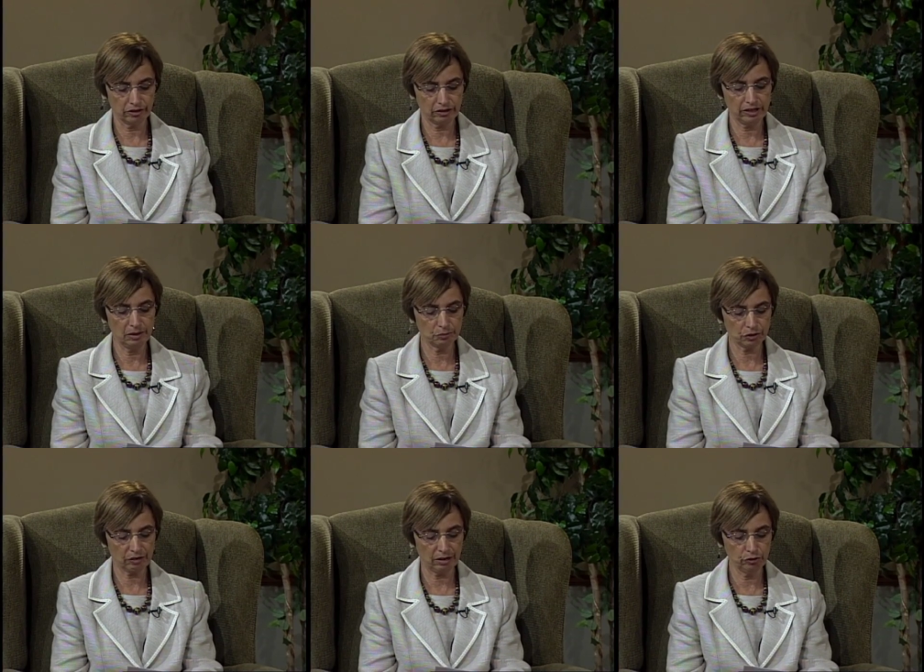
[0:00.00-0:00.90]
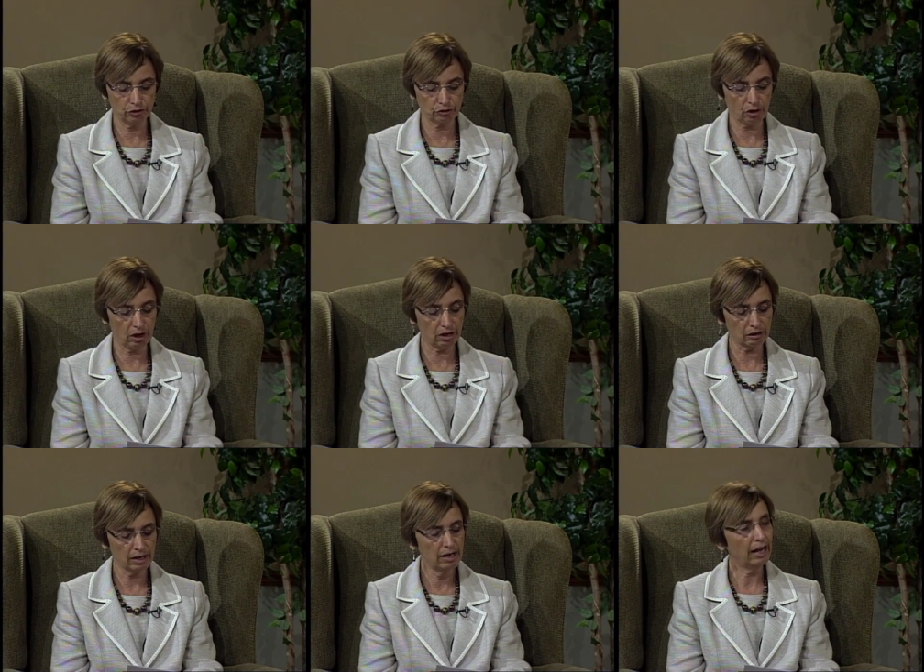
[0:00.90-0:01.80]
and themes around your
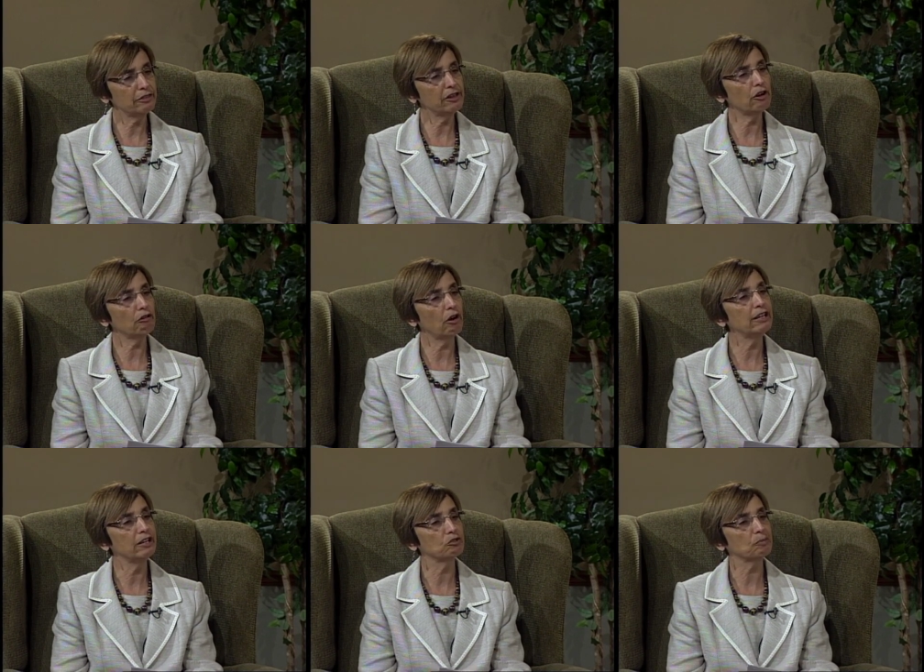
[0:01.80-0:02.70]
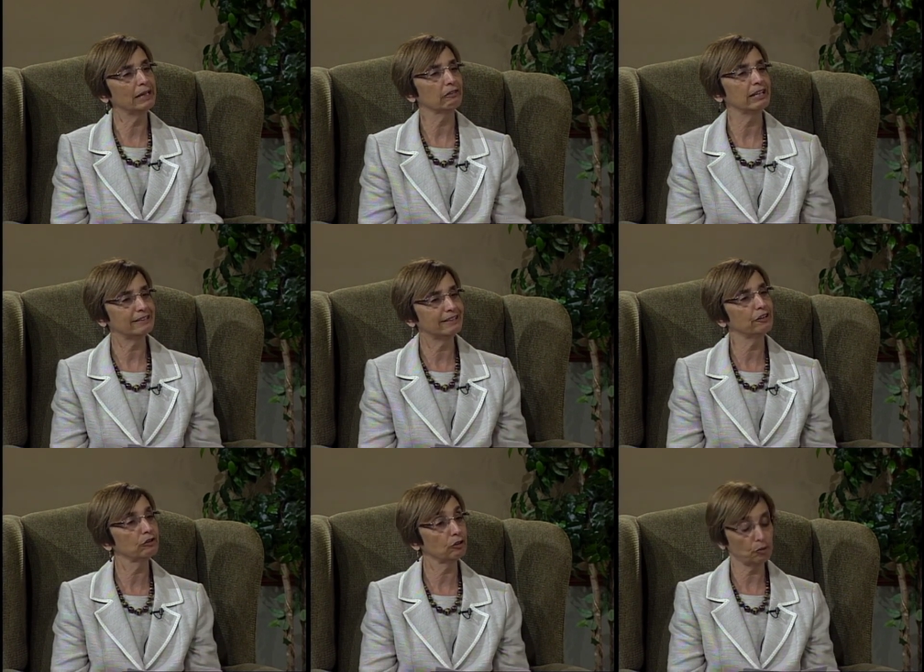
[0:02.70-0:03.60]
talk, I think our audience might like to
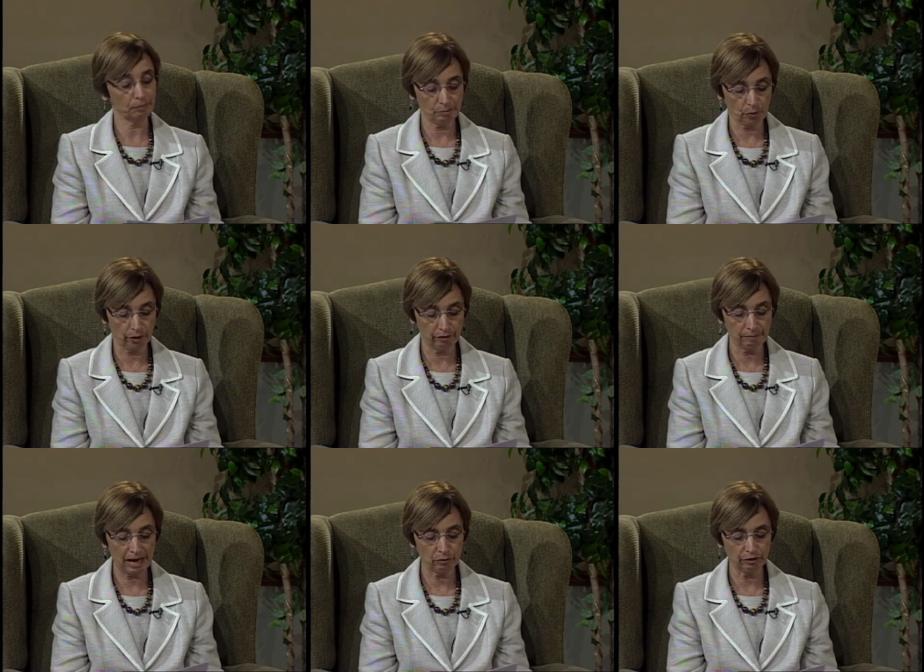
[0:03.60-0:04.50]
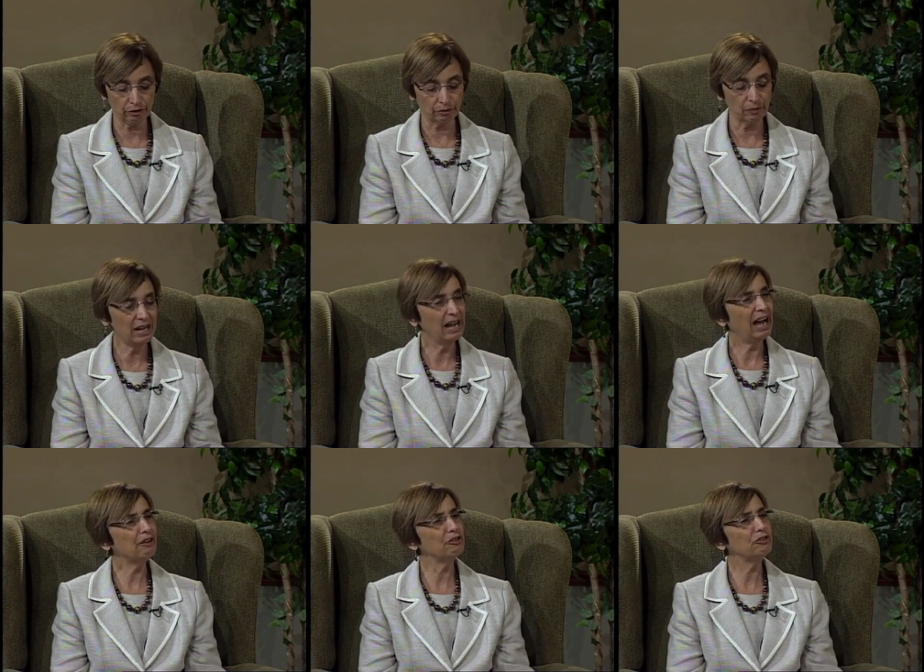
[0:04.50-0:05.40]
hear a little bit more about you.
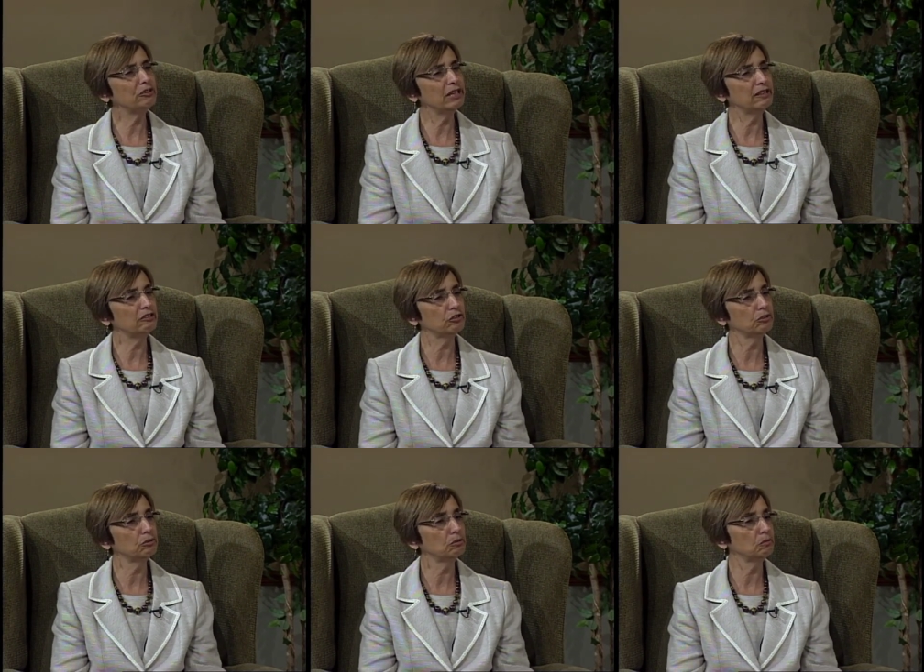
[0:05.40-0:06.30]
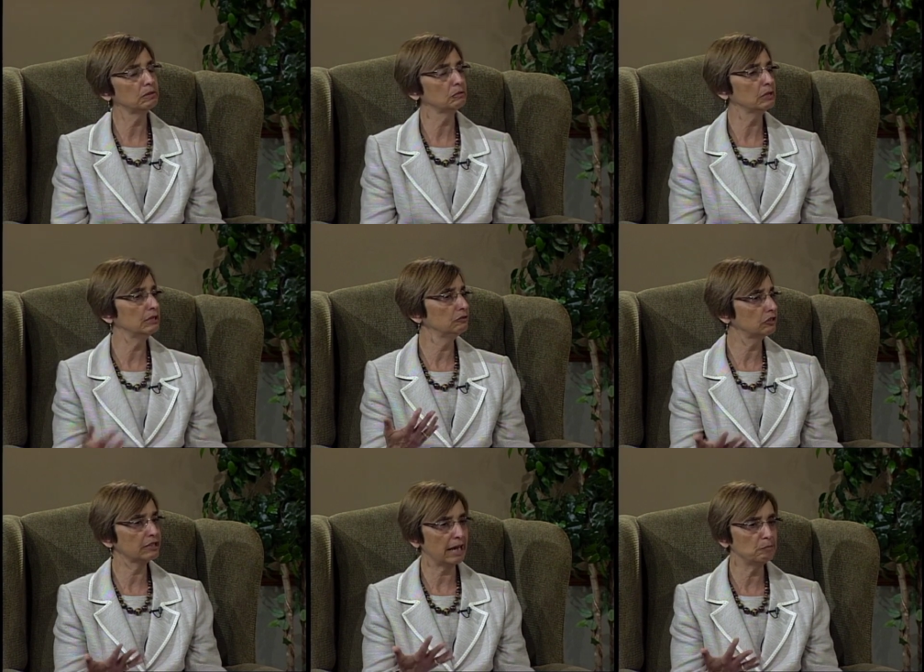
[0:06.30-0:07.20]
How did you get into,
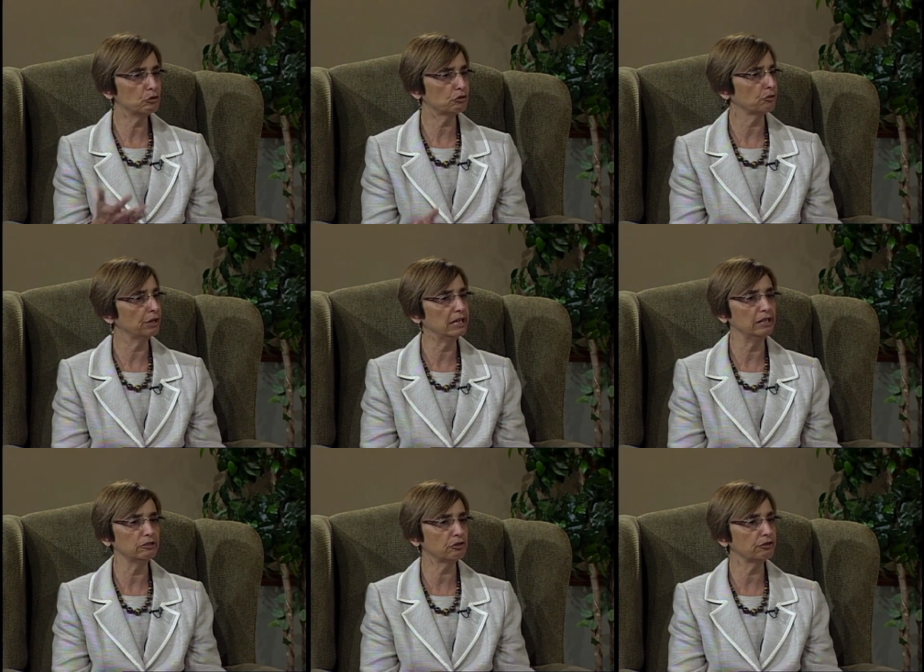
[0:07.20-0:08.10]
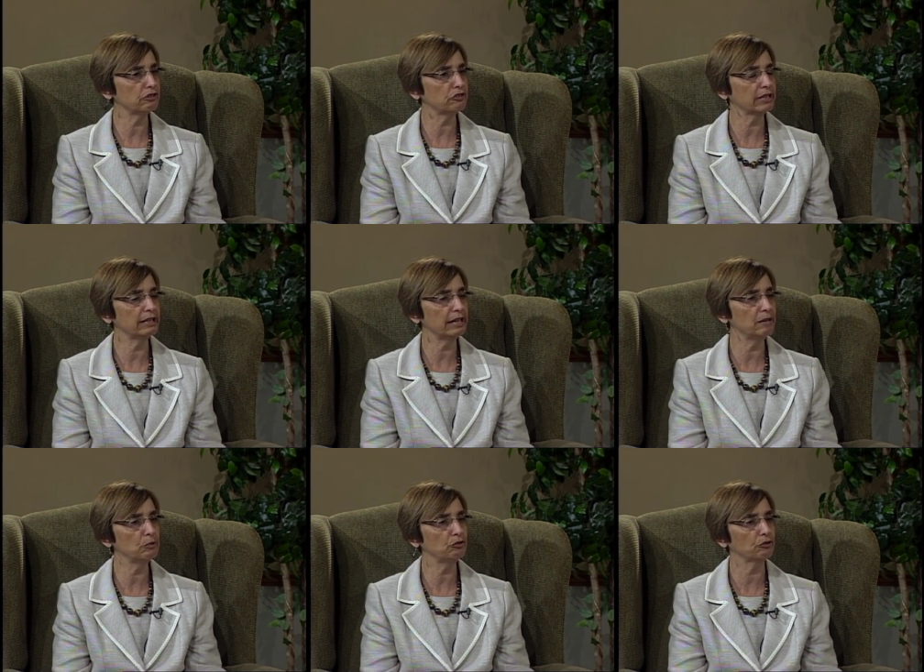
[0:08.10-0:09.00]
into chemistry and interested in
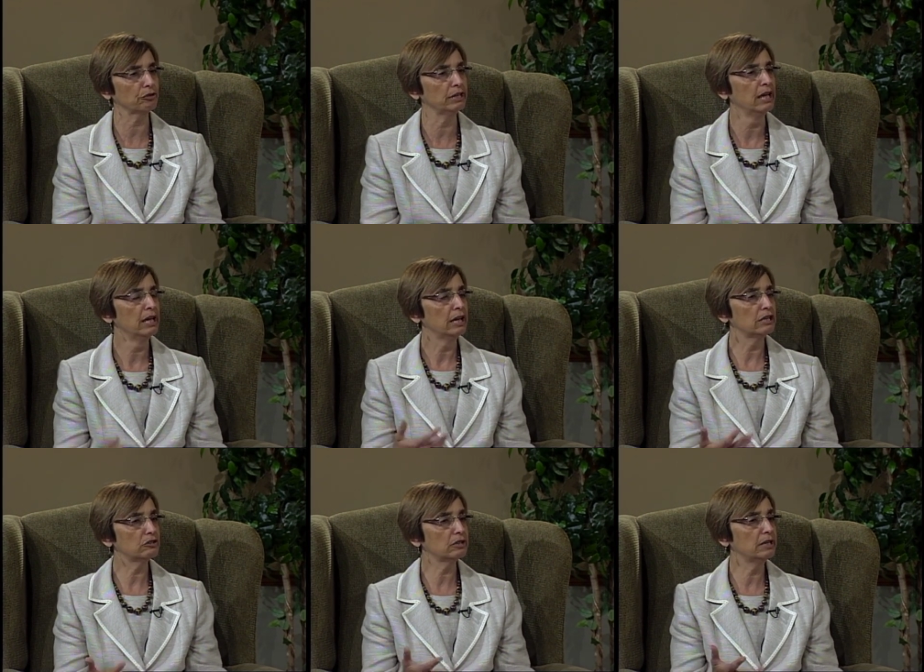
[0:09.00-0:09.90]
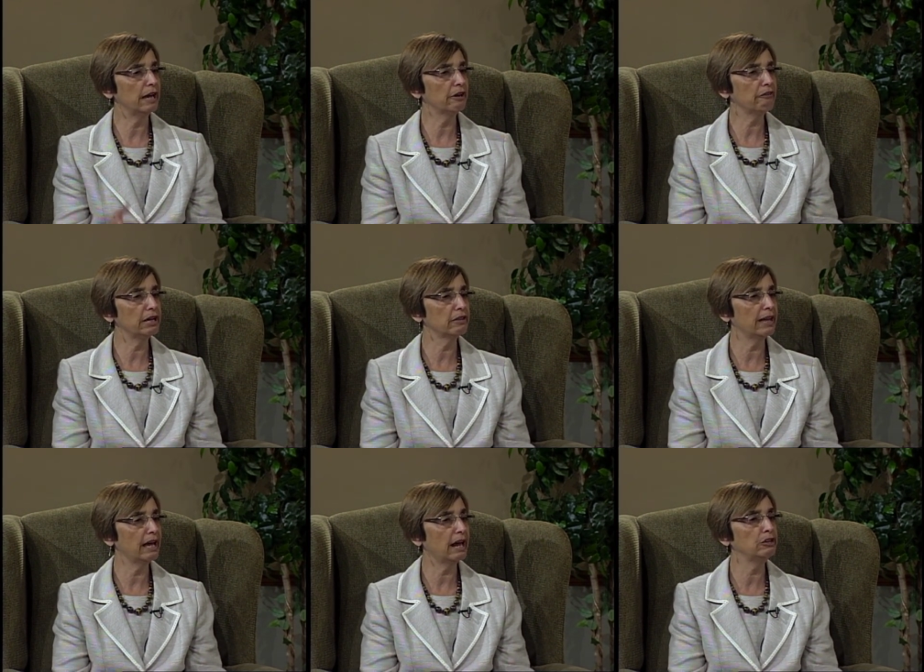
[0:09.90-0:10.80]
chemistry? It's an area
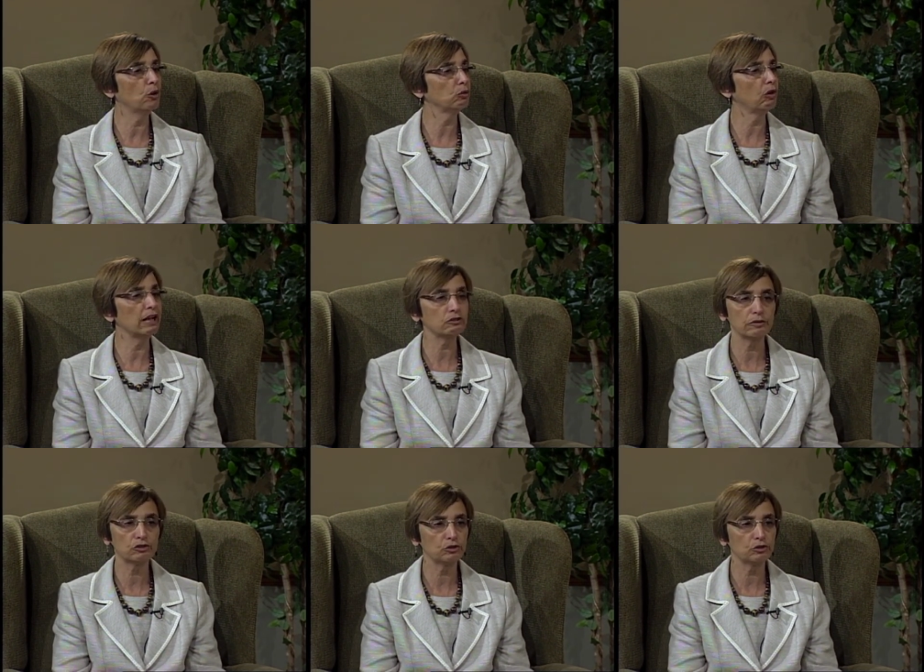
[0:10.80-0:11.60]
that I know lots of